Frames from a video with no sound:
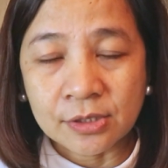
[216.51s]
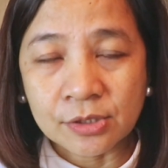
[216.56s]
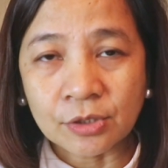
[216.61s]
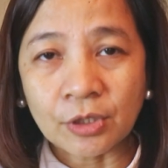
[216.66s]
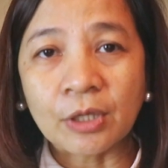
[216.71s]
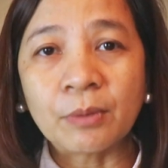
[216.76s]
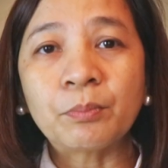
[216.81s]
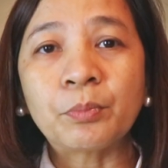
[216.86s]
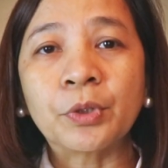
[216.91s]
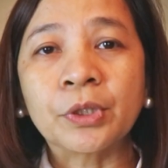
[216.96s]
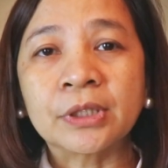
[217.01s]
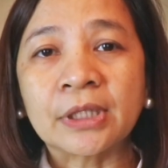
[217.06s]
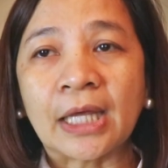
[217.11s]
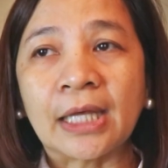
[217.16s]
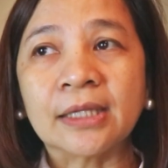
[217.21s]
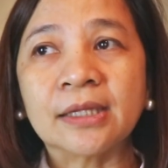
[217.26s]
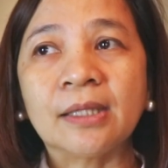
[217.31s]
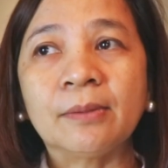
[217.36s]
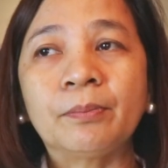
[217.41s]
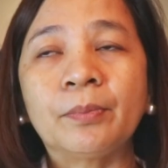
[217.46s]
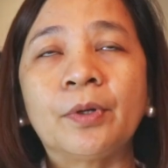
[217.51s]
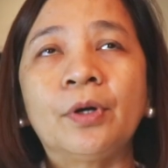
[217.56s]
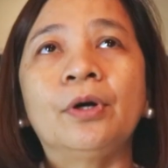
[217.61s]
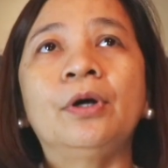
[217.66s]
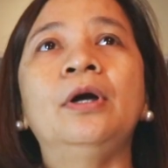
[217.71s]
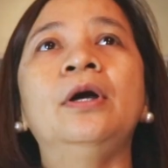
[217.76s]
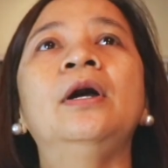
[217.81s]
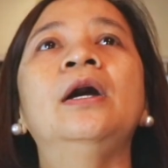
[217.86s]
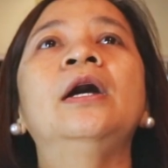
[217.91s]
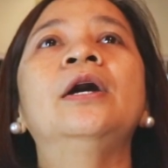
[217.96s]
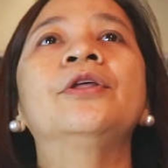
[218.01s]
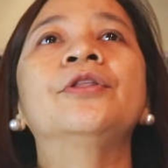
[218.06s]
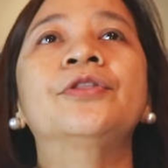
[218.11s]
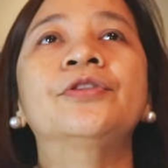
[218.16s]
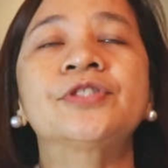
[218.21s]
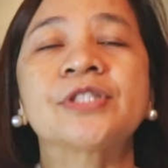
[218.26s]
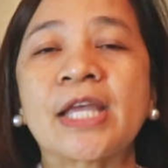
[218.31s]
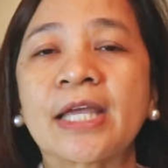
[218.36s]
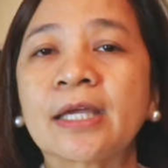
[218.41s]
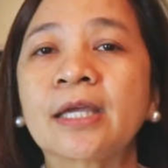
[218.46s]
So, importante po,
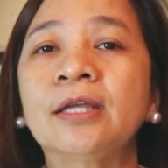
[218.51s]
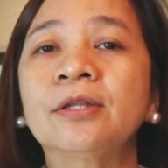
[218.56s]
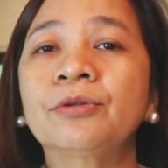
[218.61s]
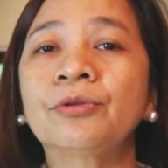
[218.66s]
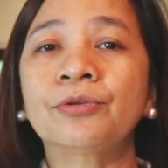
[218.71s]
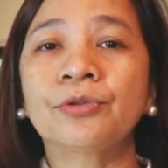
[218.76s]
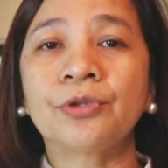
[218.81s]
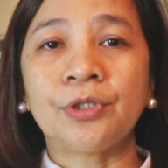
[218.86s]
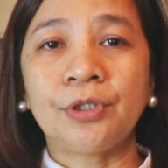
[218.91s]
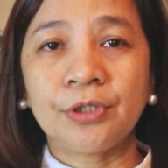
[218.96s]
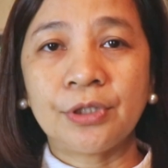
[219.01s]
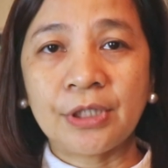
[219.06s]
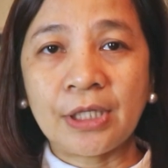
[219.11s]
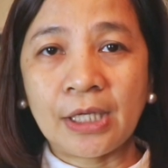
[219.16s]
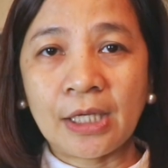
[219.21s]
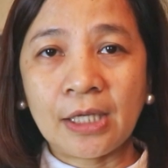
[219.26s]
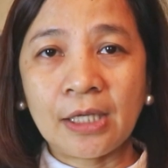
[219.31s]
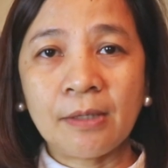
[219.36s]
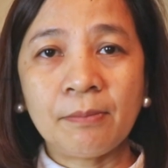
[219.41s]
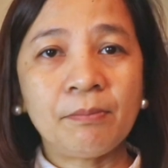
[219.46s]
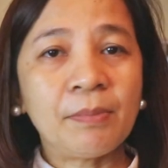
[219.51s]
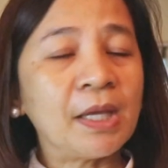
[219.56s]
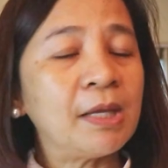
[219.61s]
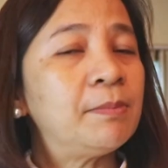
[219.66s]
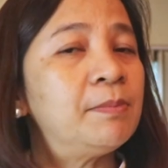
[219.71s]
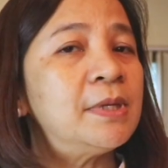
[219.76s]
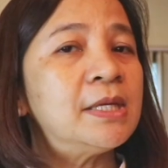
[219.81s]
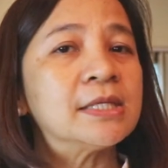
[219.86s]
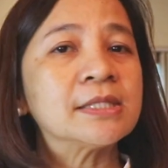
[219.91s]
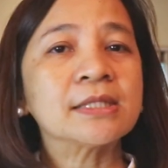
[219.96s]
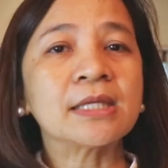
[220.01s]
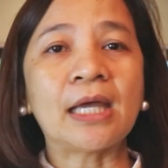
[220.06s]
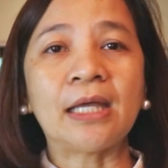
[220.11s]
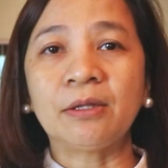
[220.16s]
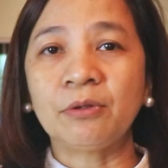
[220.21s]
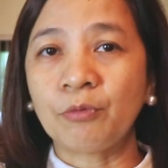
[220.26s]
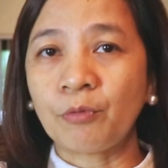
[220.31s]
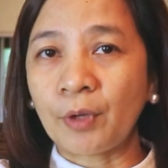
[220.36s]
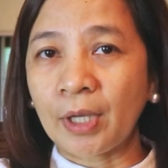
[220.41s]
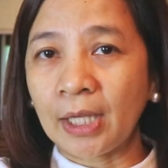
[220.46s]
2nd to 3rd day, baby is
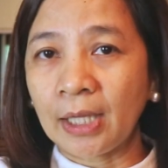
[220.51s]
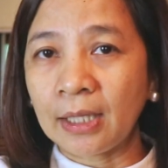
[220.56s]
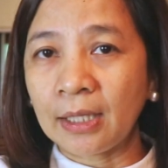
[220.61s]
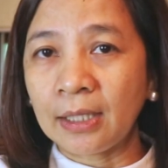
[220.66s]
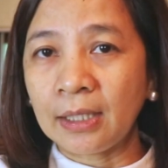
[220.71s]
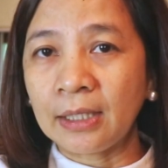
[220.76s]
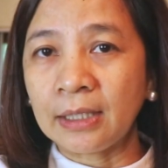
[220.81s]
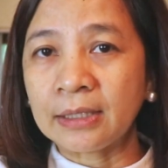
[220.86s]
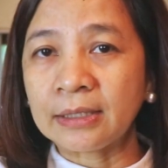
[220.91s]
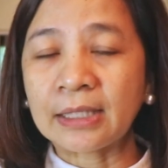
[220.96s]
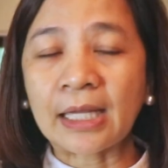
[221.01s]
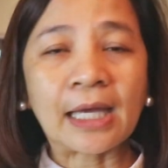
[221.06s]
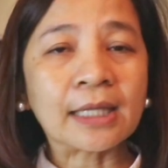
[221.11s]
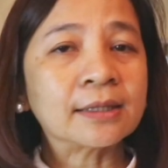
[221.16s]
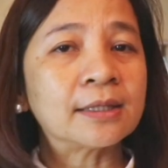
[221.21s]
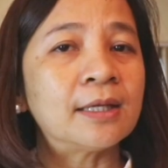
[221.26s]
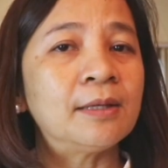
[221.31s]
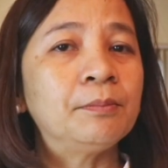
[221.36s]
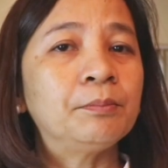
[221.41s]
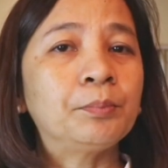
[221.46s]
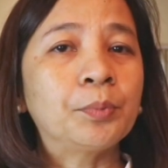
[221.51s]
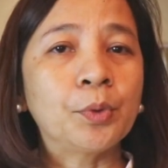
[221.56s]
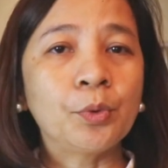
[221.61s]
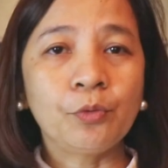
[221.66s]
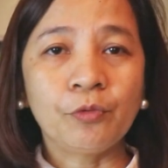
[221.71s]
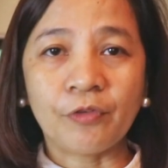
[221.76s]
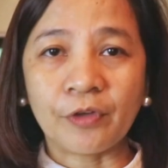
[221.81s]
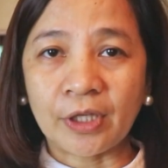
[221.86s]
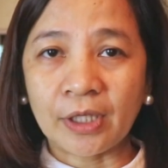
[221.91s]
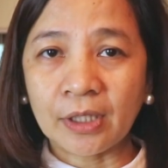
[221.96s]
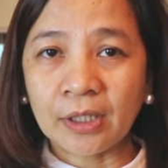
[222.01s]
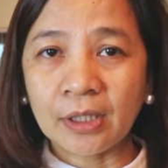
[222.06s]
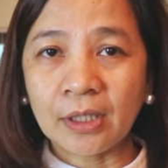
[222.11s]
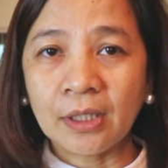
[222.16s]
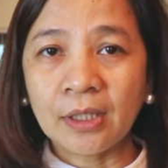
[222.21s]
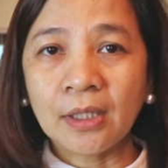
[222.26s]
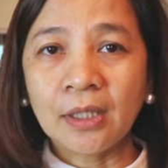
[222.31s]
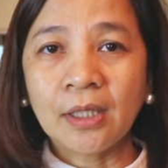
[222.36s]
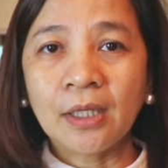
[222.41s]
unwell, not improving.